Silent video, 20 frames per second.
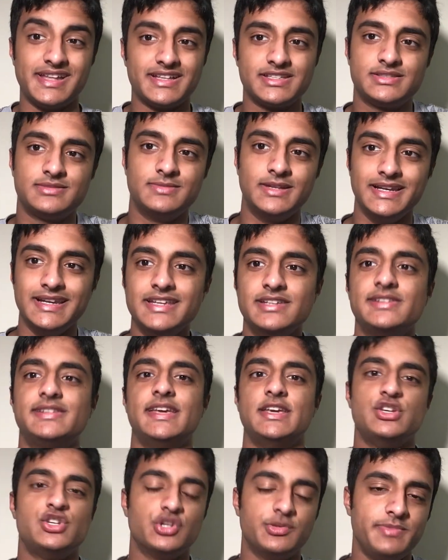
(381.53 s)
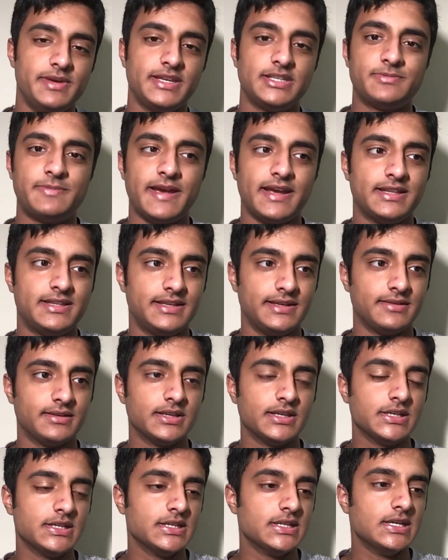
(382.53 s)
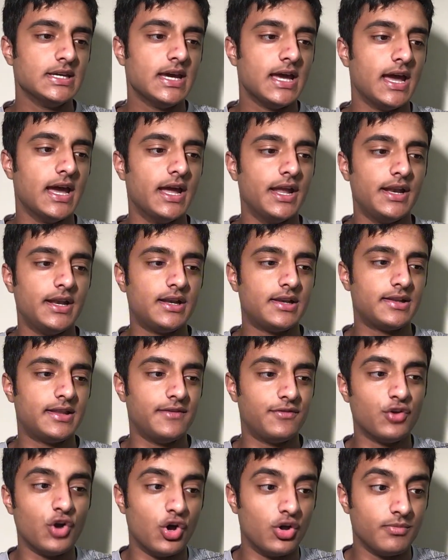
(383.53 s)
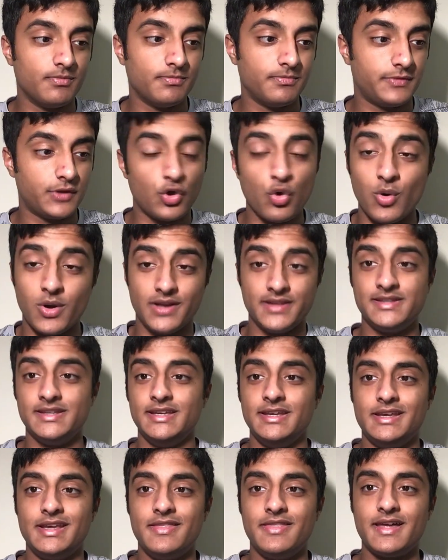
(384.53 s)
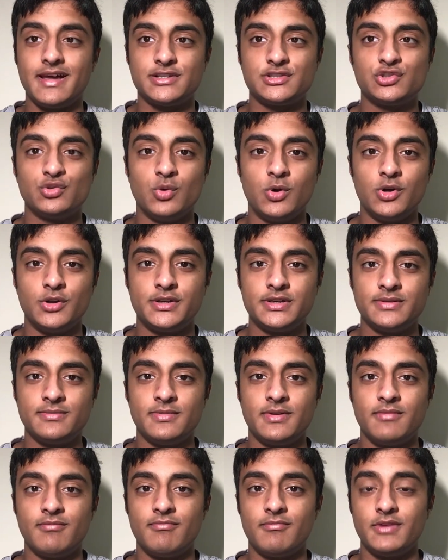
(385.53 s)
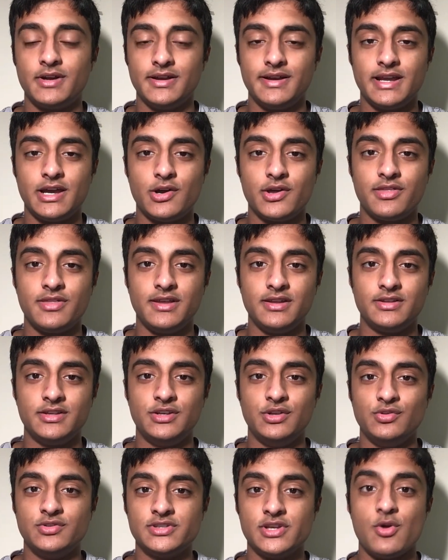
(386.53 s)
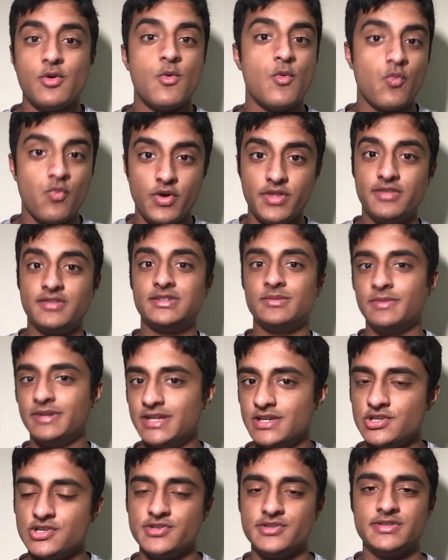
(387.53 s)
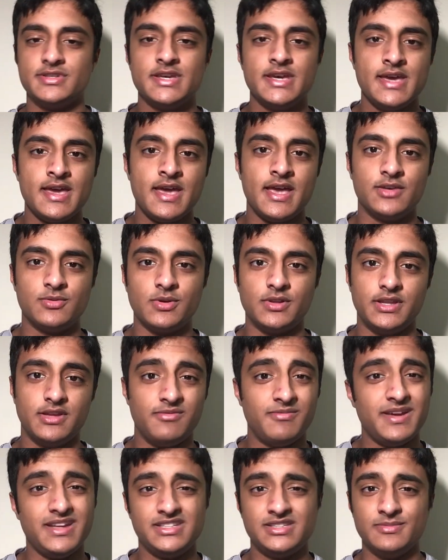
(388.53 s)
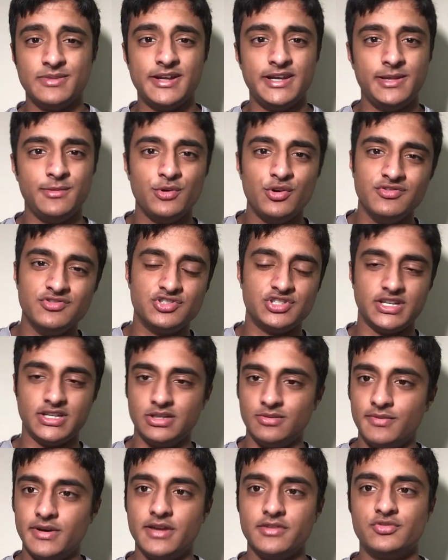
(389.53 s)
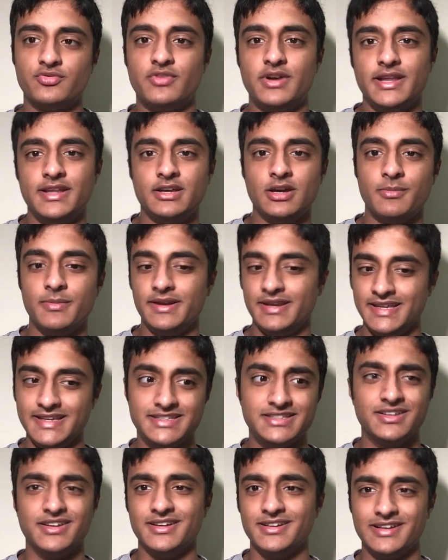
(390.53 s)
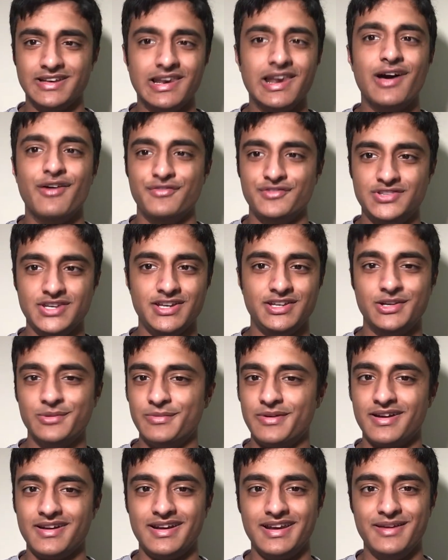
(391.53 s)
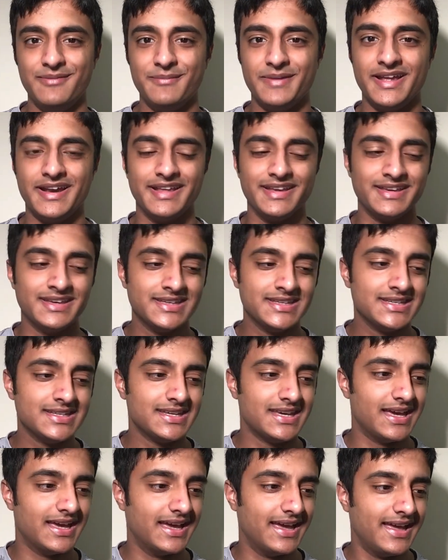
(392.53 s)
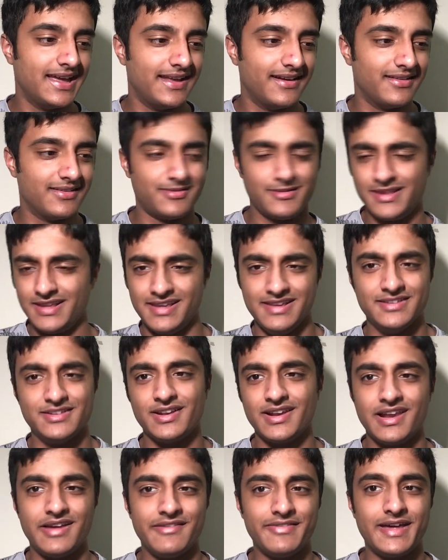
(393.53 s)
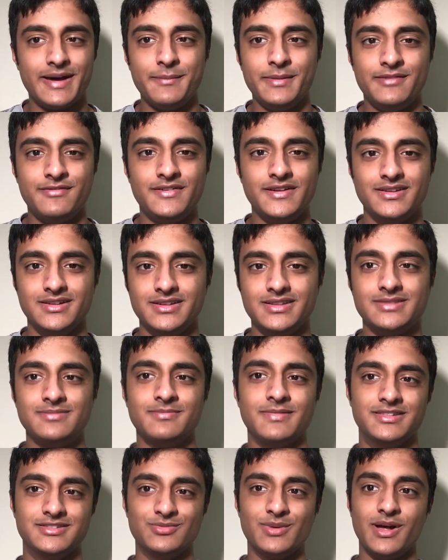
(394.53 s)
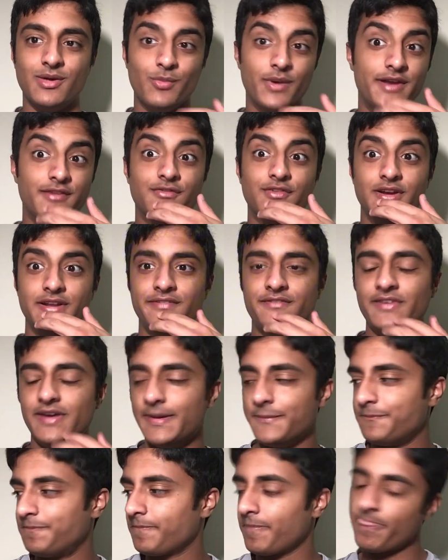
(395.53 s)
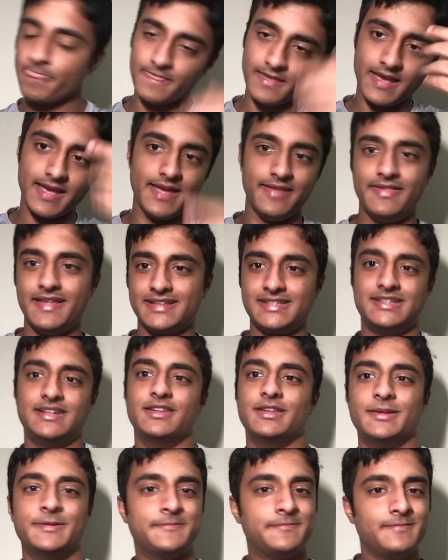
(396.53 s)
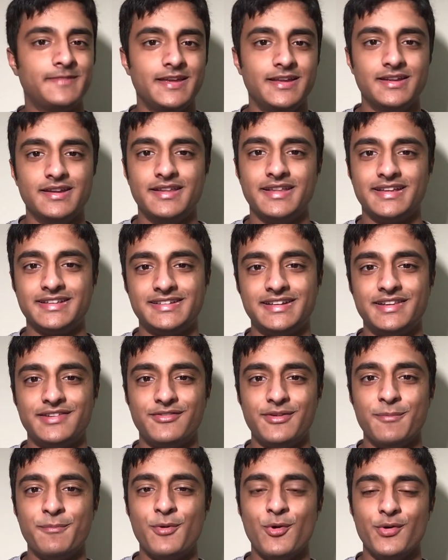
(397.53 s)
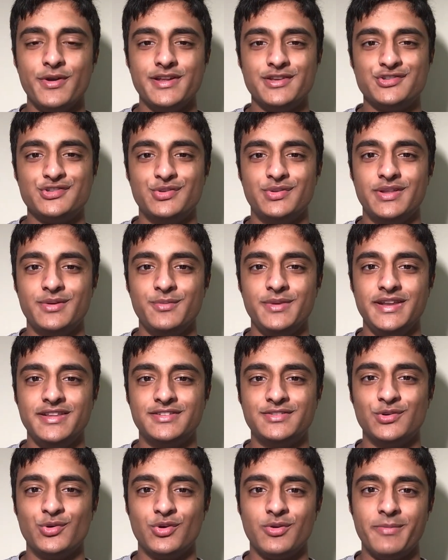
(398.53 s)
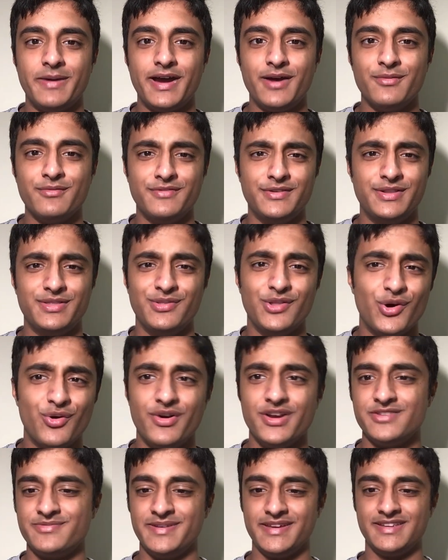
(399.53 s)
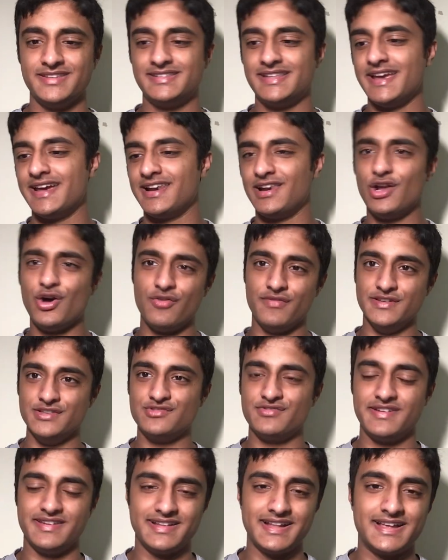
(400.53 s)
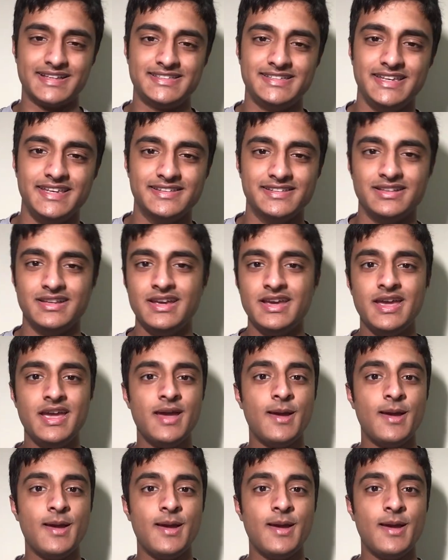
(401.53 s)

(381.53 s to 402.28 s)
That's the least they should be expecting, and they've got the quality in that squad right now, I think, to do so with some additions as well. They've made some early moves. Jacob Wright's already come in. He's going to love Jacob Wright, Liam Manning, and I think he's going to love that midfield as well when fully fit. That's another important issue that we need to talk about with Norwich, because they had a lot of injuries last season.